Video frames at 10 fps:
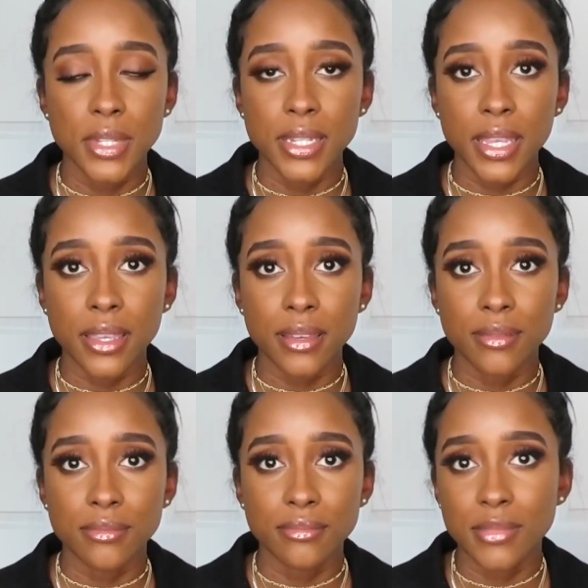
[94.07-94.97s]
to take
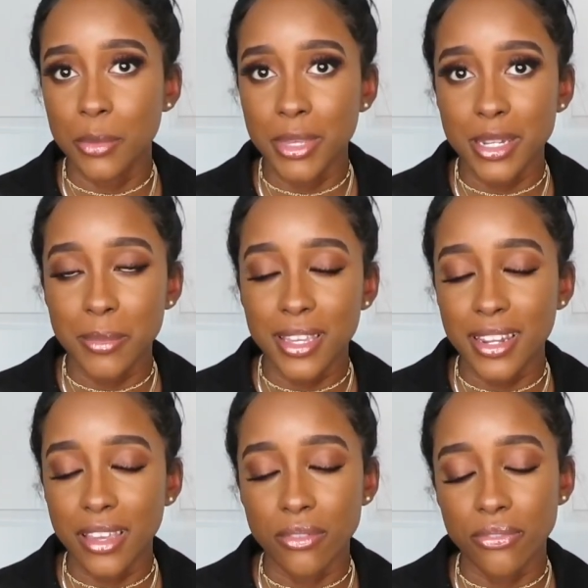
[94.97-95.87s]

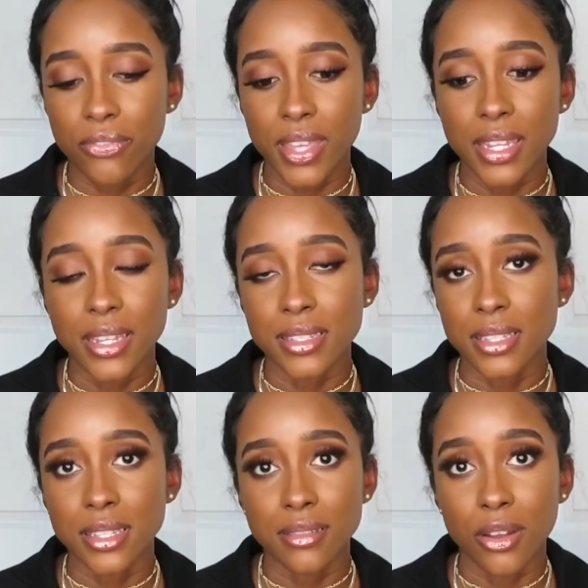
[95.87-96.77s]
Apetamin if it
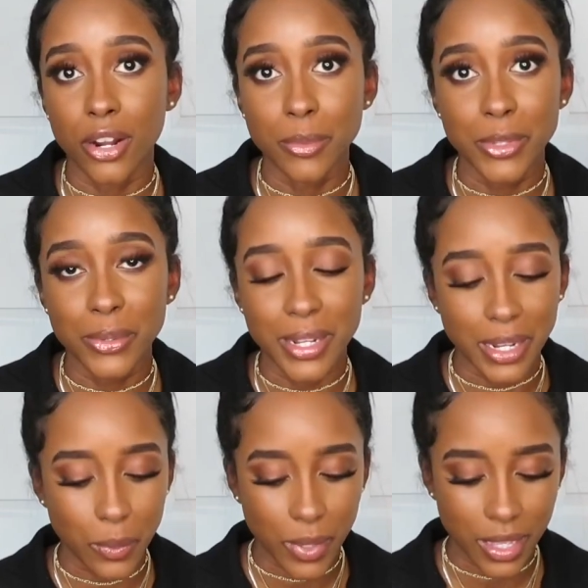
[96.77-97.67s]
doesn't harm you in
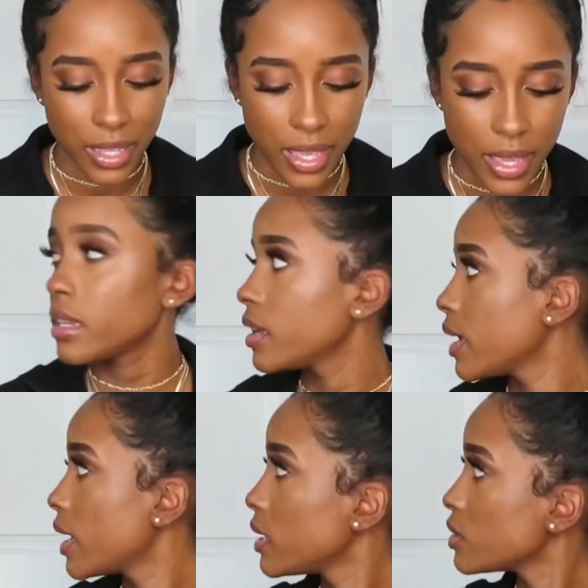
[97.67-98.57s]
any way.
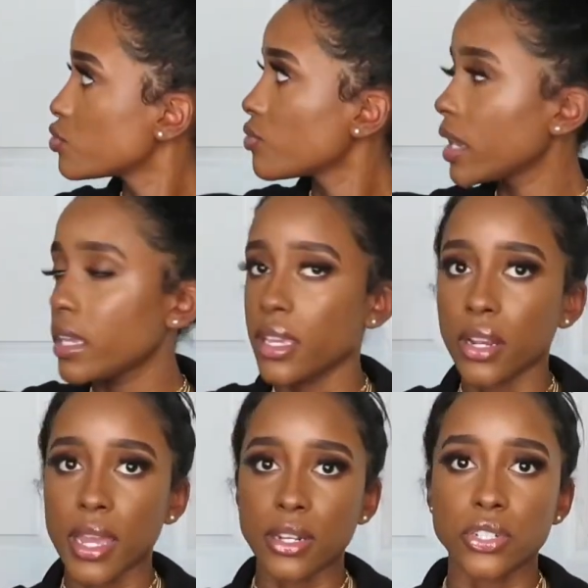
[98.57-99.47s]
And it's right
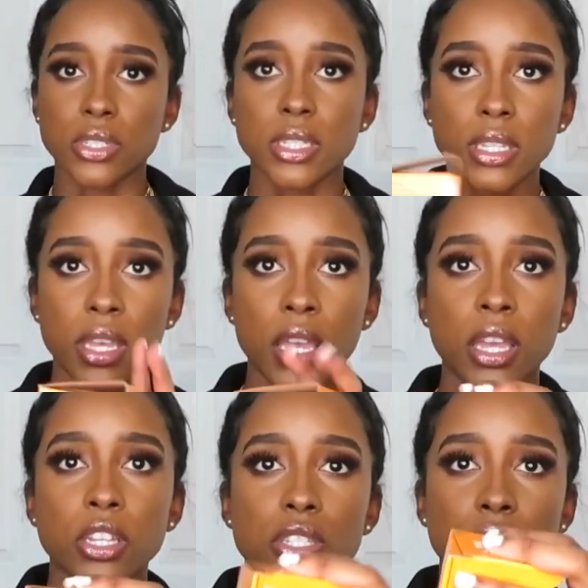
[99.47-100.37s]
here actually.
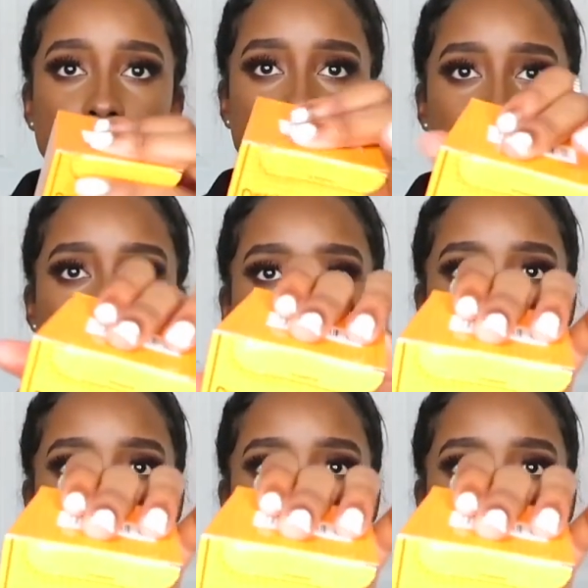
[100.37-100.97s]
So here's the